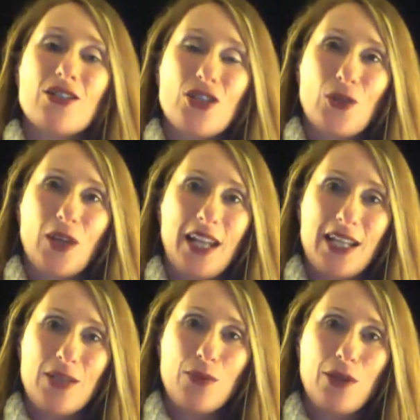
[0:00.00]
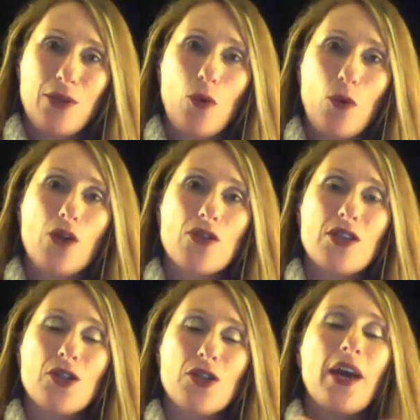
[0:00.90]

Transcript: to connect with what your